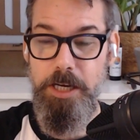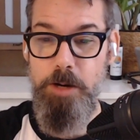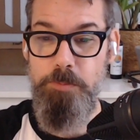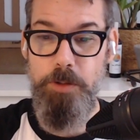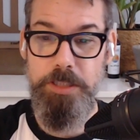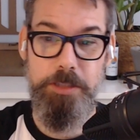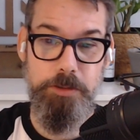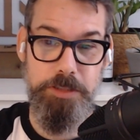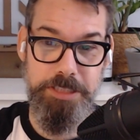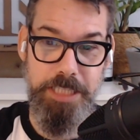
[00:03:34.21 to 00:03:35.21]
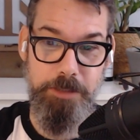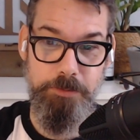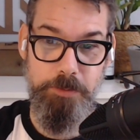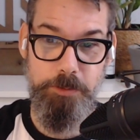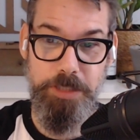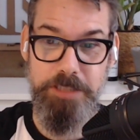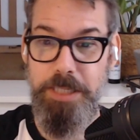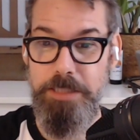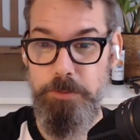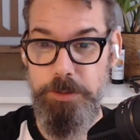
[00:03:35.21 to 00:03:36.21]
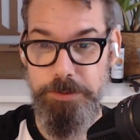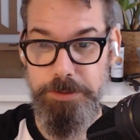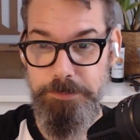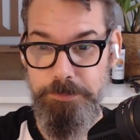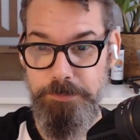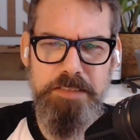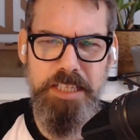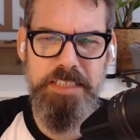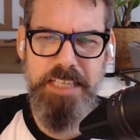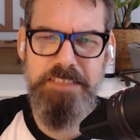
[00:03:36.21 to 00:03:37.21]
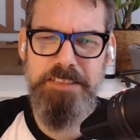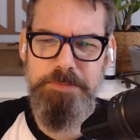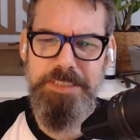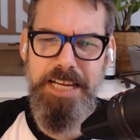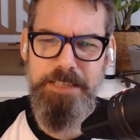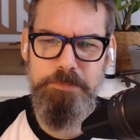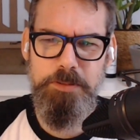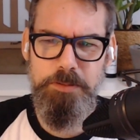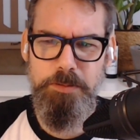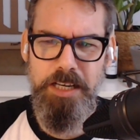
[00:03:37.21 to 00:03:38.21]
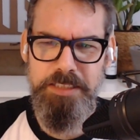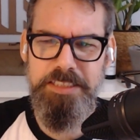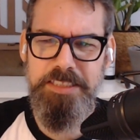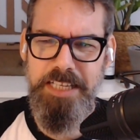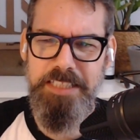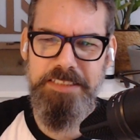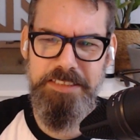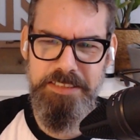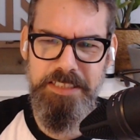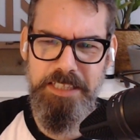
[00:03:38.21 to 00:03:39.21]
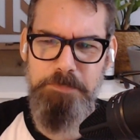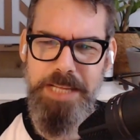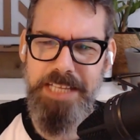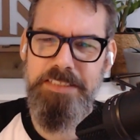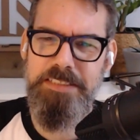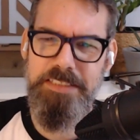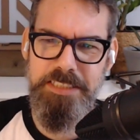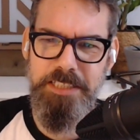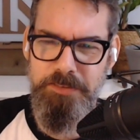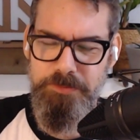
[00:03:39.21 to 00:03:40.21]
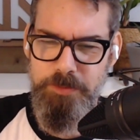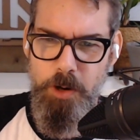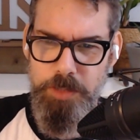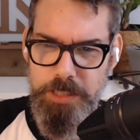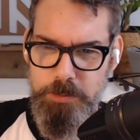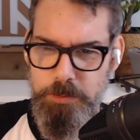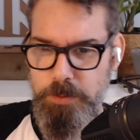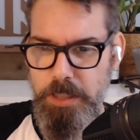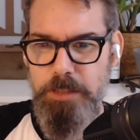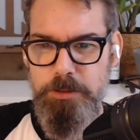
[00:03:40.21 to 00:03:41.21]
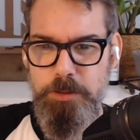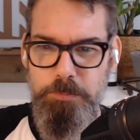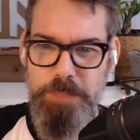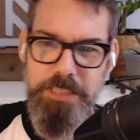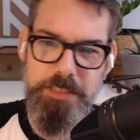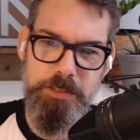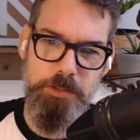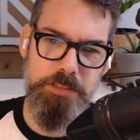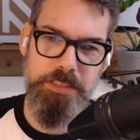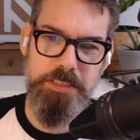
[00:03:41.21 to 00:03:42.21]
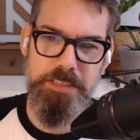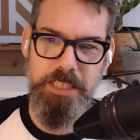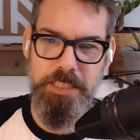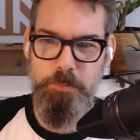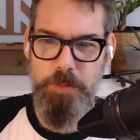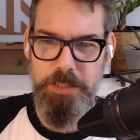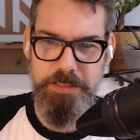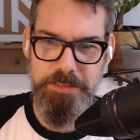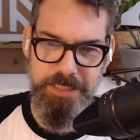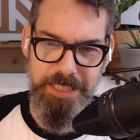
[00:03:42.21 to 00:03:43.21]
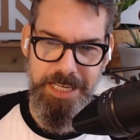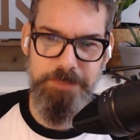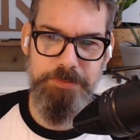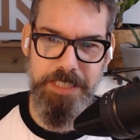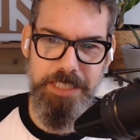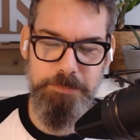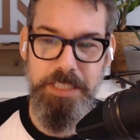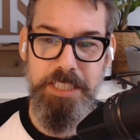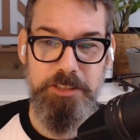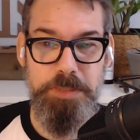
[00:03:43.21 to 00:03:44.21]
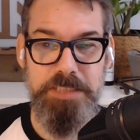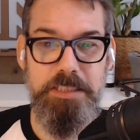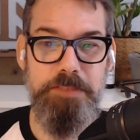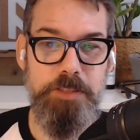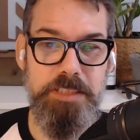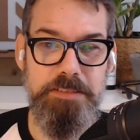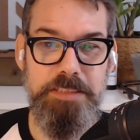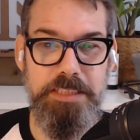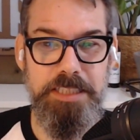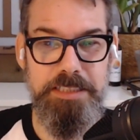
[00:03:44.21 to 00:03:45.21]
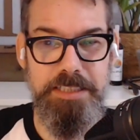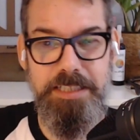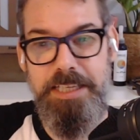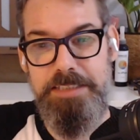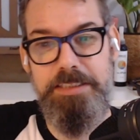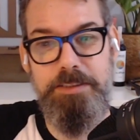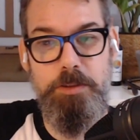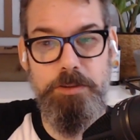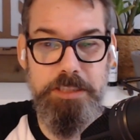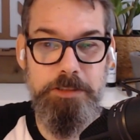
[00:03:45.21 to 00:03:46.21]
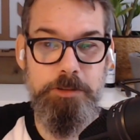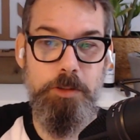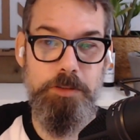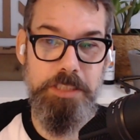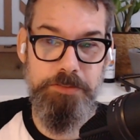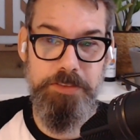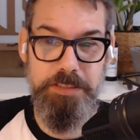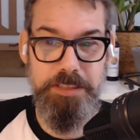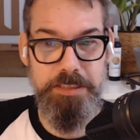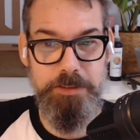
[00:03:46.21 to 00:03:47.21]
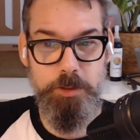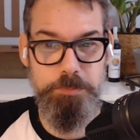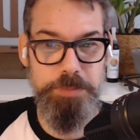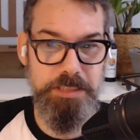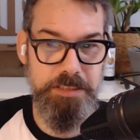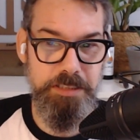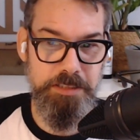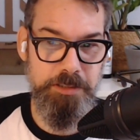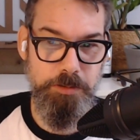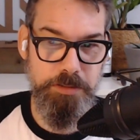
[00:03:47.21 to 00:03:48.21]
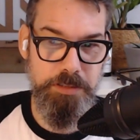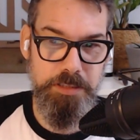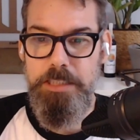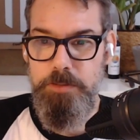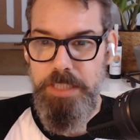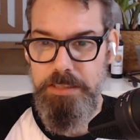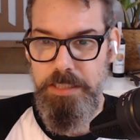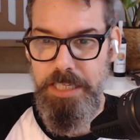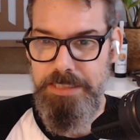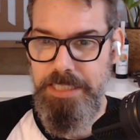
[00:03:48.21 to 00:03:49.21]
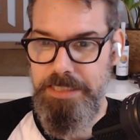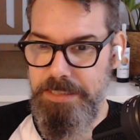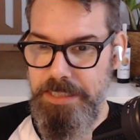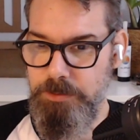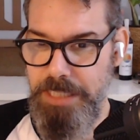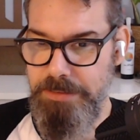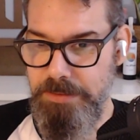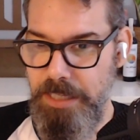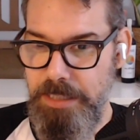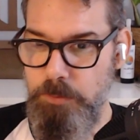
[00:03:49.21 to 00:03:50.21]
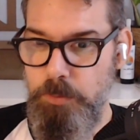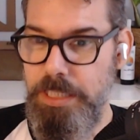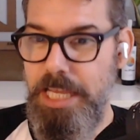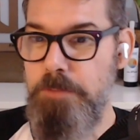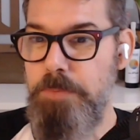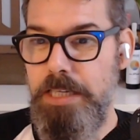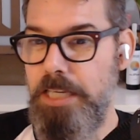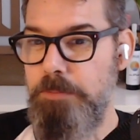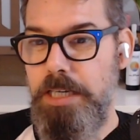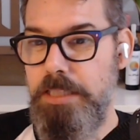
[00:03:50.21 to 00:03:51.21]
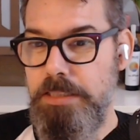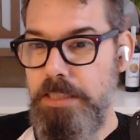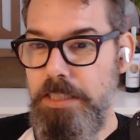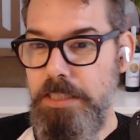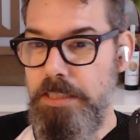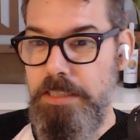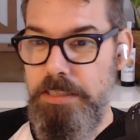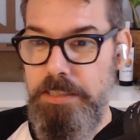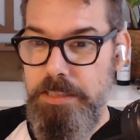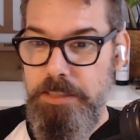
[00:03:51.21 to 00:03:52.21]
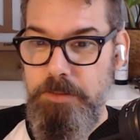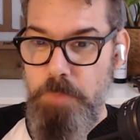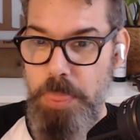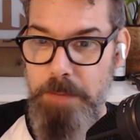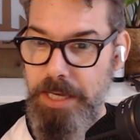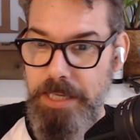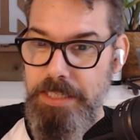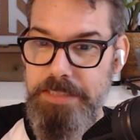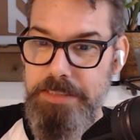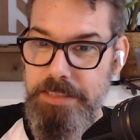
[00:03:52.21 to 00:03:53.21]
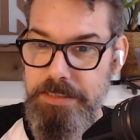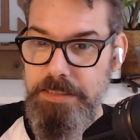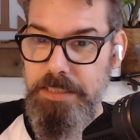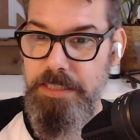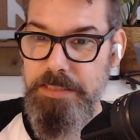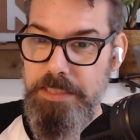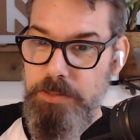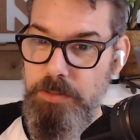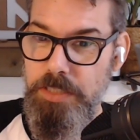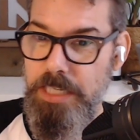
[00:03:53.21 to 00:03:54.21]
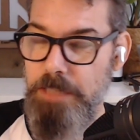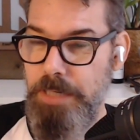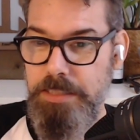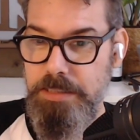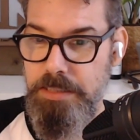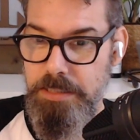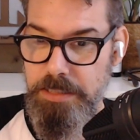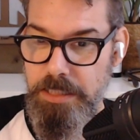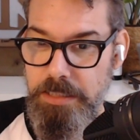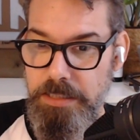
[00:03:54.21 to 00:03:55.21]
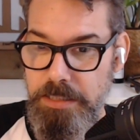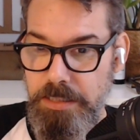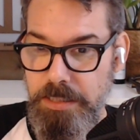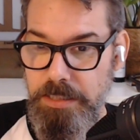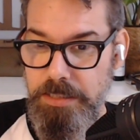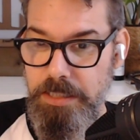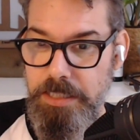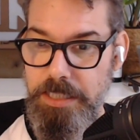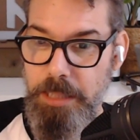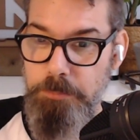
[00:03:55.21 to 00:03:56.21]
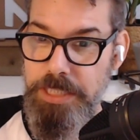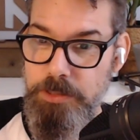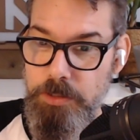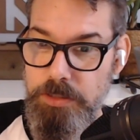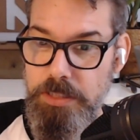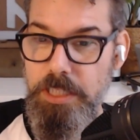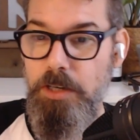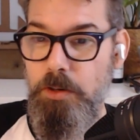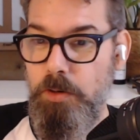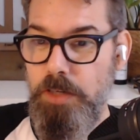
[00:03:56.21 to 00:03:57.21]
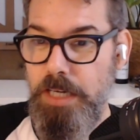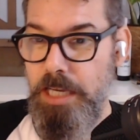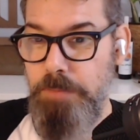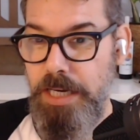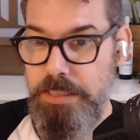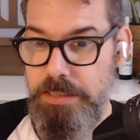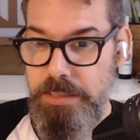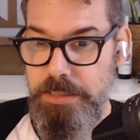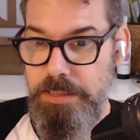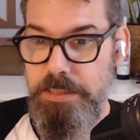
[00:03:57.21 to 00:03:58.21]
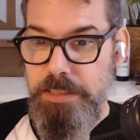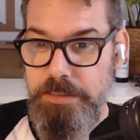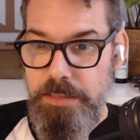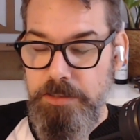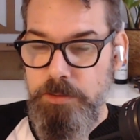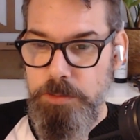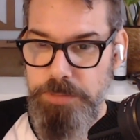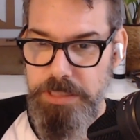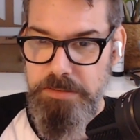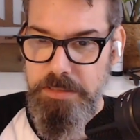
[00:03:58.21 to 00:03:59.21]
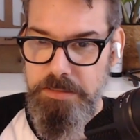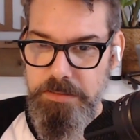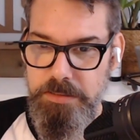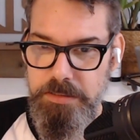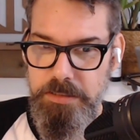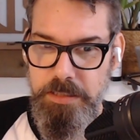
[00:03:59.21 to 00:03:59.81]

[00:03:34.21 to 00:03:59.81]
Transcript: born in Curaçao, raised by the world. It takes some time to understand the complexity of going through so many cultures in one's lifetime, especially if you consider that the Latin culture is so different than the European Dutch culture. Create an identity crisis like, what am I? Am I a Latino? Am I a Caribeño? Or am I a Dutch European citizen?